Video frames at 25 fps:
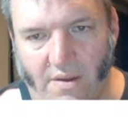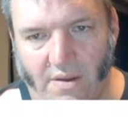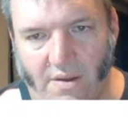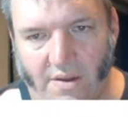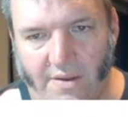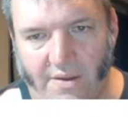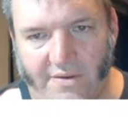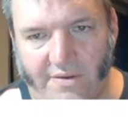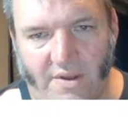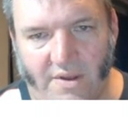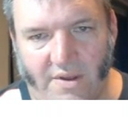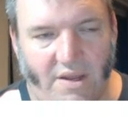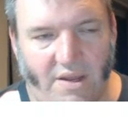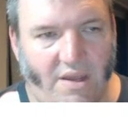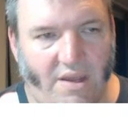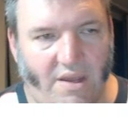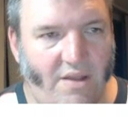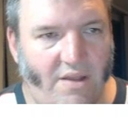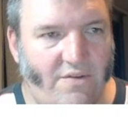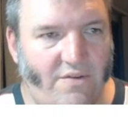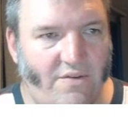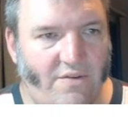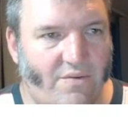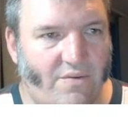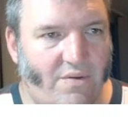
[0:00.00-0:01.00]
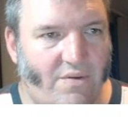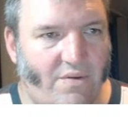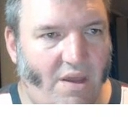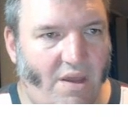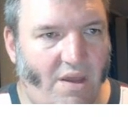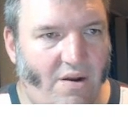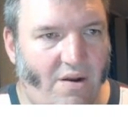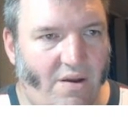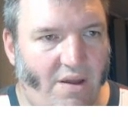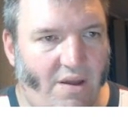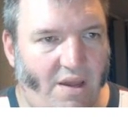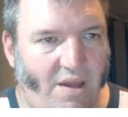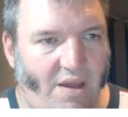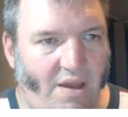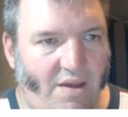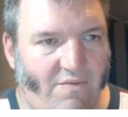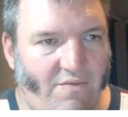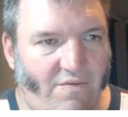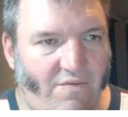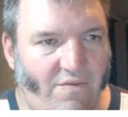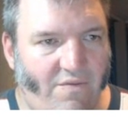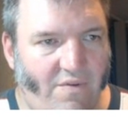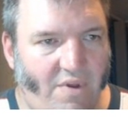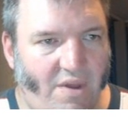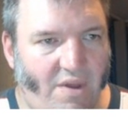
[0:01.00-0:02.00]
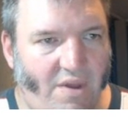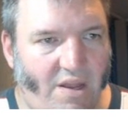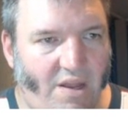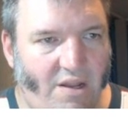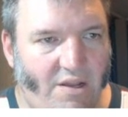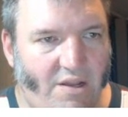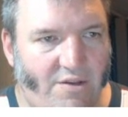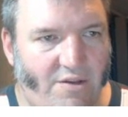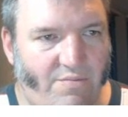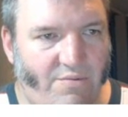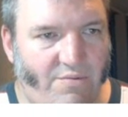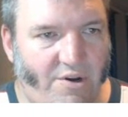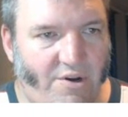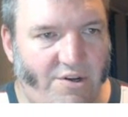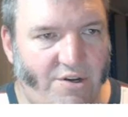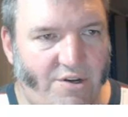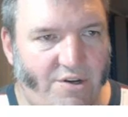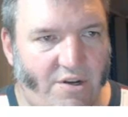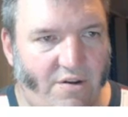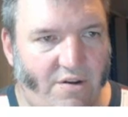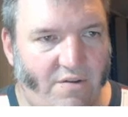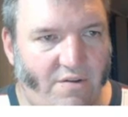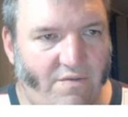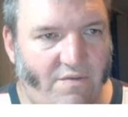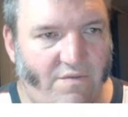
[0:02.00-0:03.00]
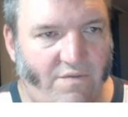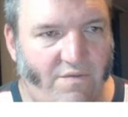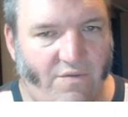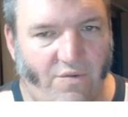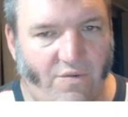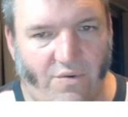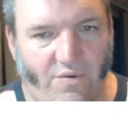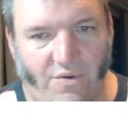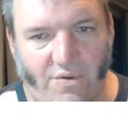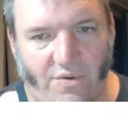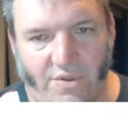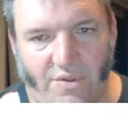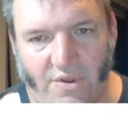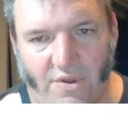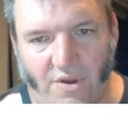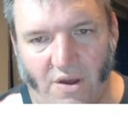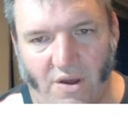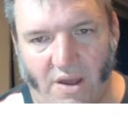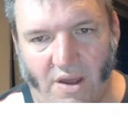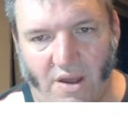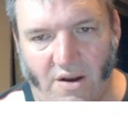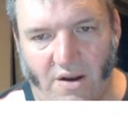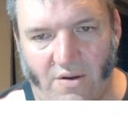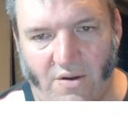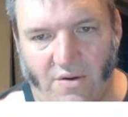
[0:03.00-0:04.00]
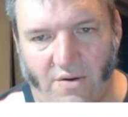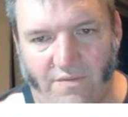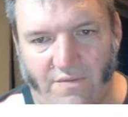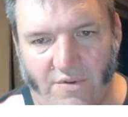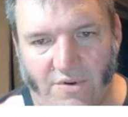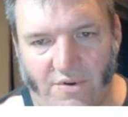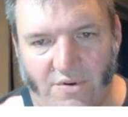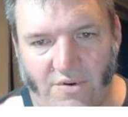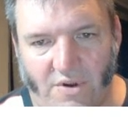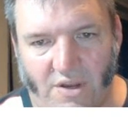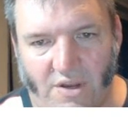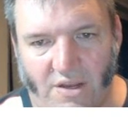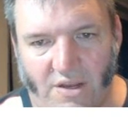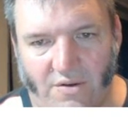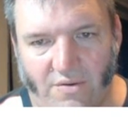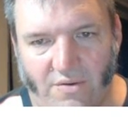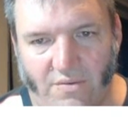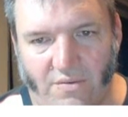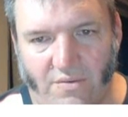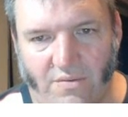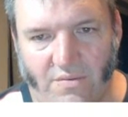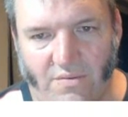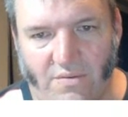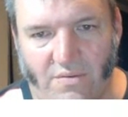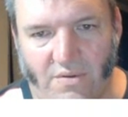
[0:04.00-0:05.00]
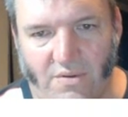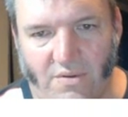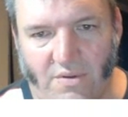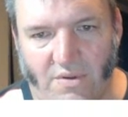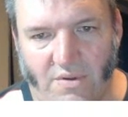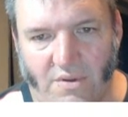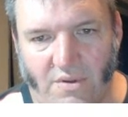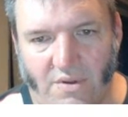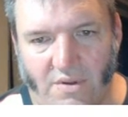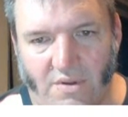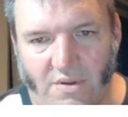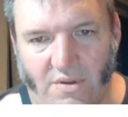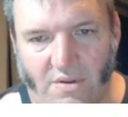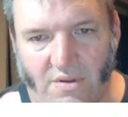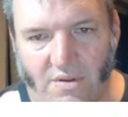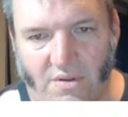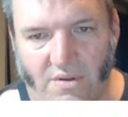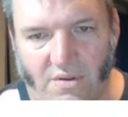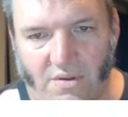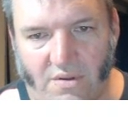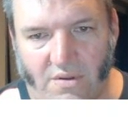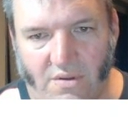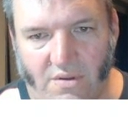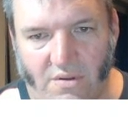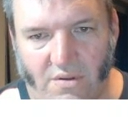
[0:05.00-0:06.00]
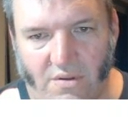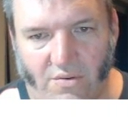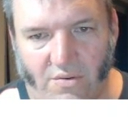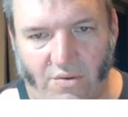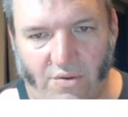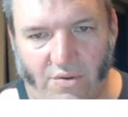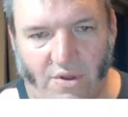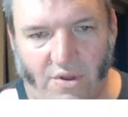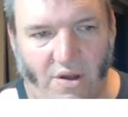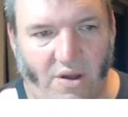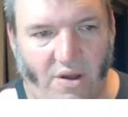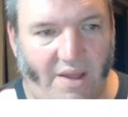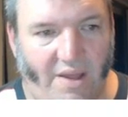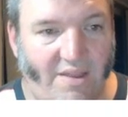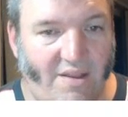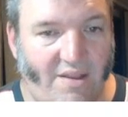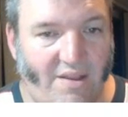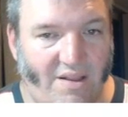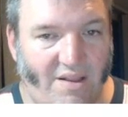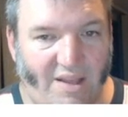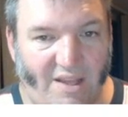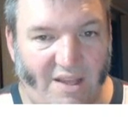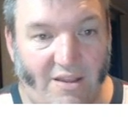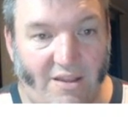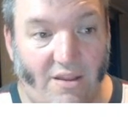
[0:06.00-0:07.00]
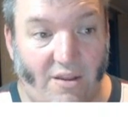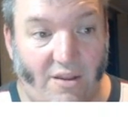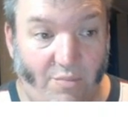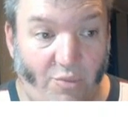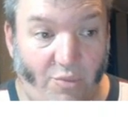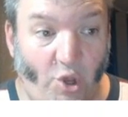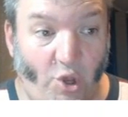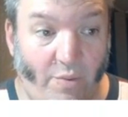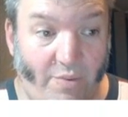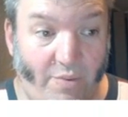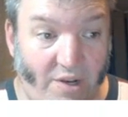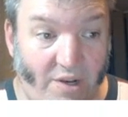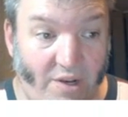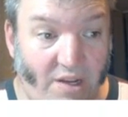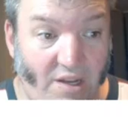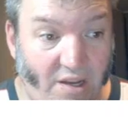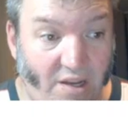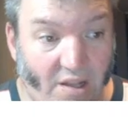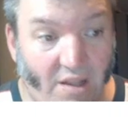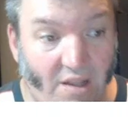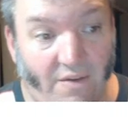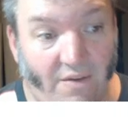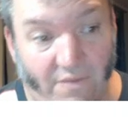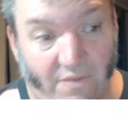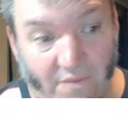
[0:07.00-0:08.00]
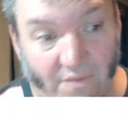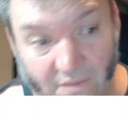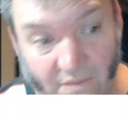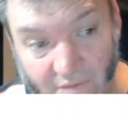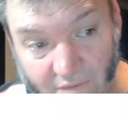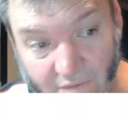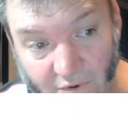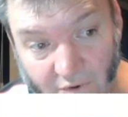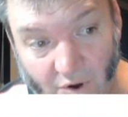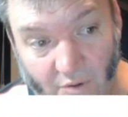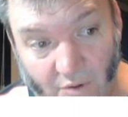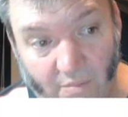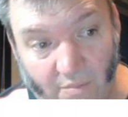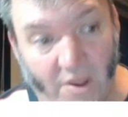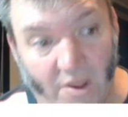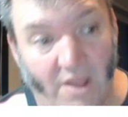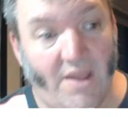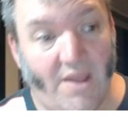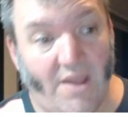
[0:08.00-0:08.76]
it's going to cancel. And I have an expression for the height of the triangle. Or the length of the perpendicular from